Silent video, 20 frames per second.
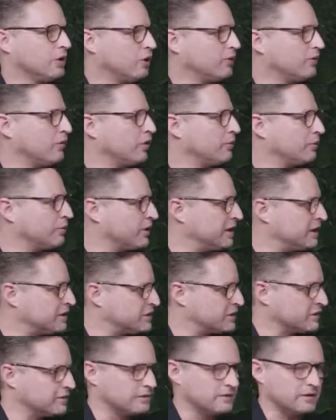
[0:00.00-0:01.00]
of
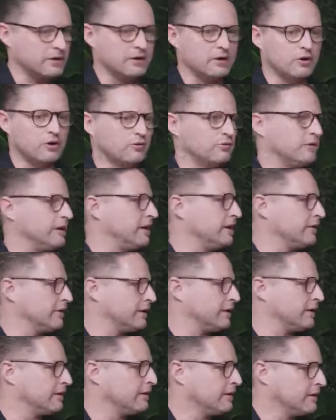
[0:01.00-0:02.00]
operation already
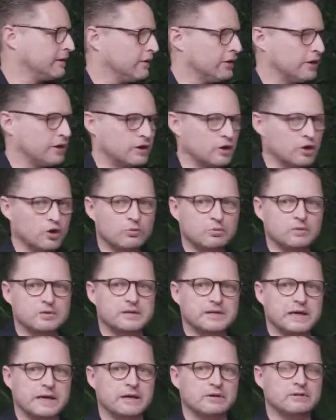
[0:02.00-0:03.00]
on a global
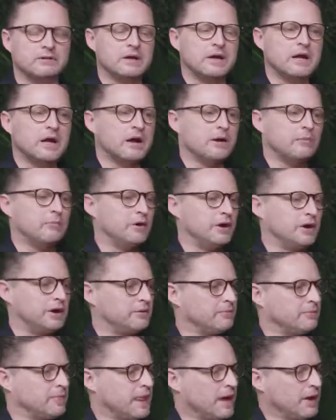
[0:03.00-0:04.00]
scale.
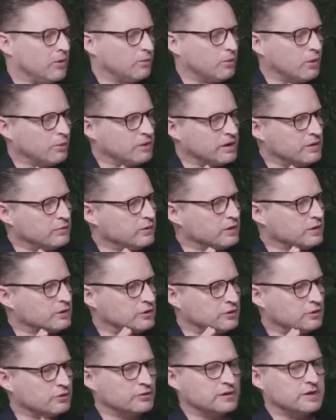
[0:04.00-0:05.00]
But what we will
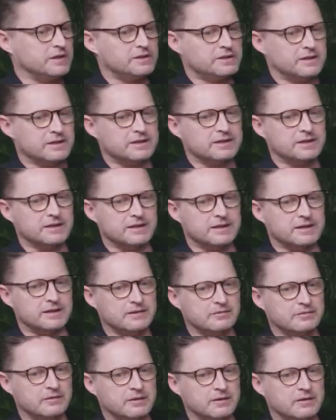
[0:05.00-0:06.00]
do is the
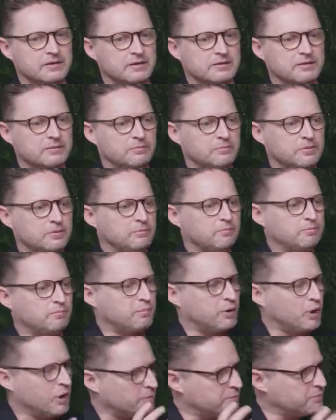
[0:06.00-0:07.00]

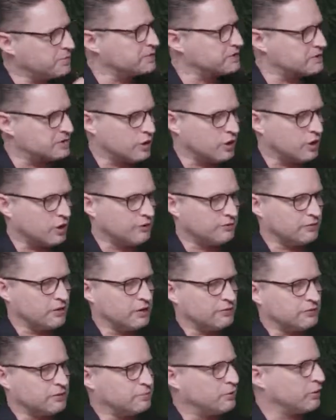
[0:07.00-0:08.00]
purpose
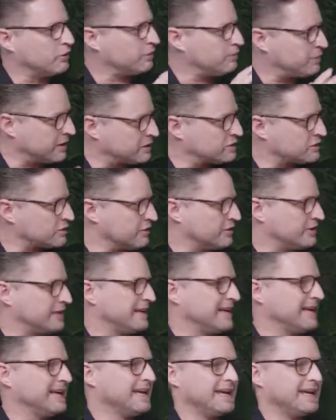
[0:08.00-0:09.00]
of the polypetron
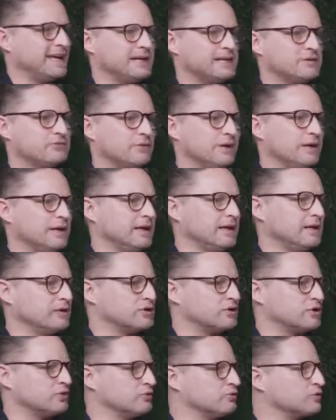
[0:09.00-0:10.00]
is really
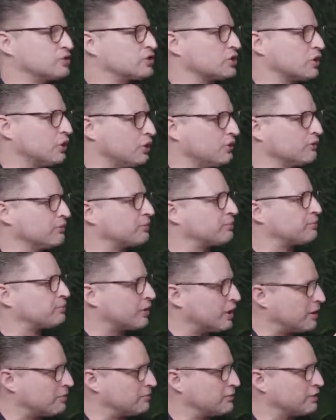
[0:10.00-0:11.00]
to solve the
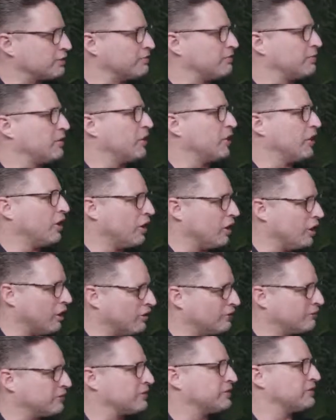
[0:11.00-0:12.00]
problem
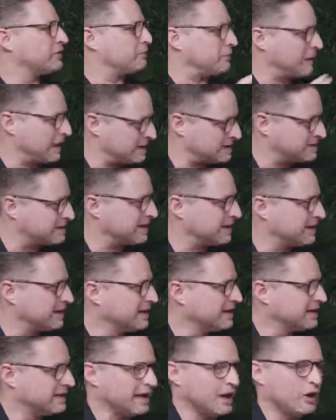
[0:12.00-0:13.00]
of the plastic.
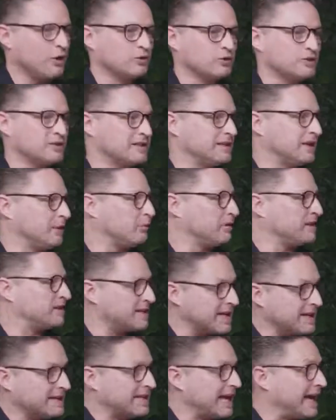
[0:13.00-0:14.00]
Now, yes, that we
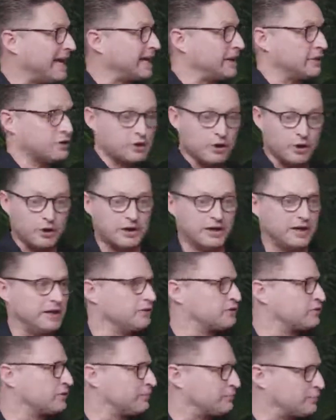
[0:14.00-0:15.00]
take that and turn it
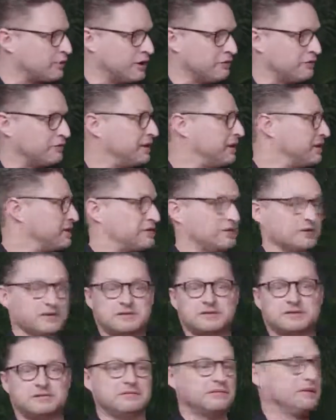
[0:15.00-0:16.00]
into a profit is
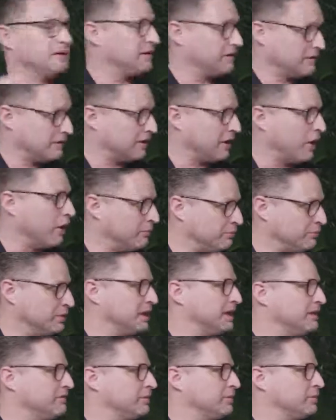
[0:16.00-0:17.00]
just
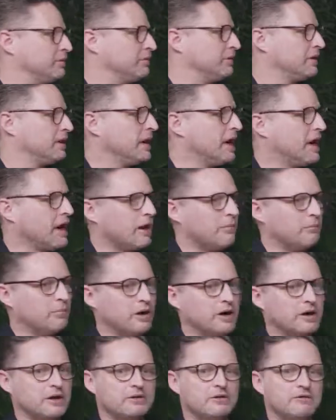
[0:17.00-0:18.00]
unbelievable.
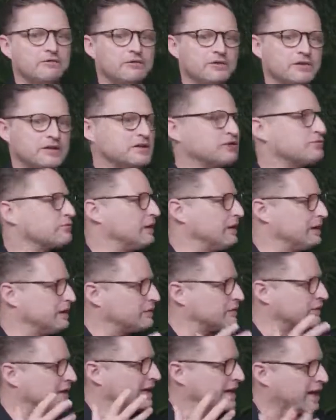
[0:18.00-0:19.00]
But for this
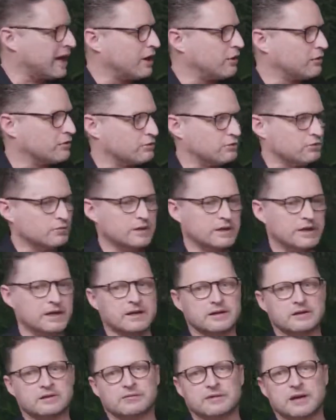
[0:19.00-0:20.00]
really to get out, we
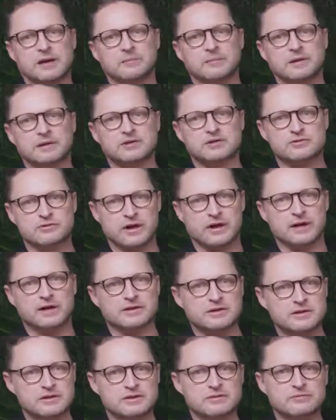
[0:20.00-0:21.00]
are developing
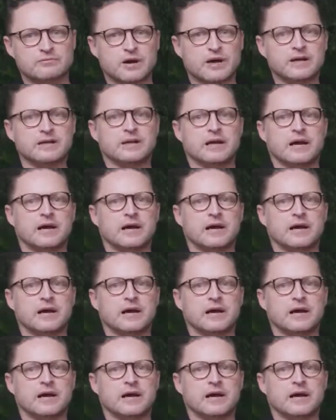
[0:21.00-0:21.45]
strategies right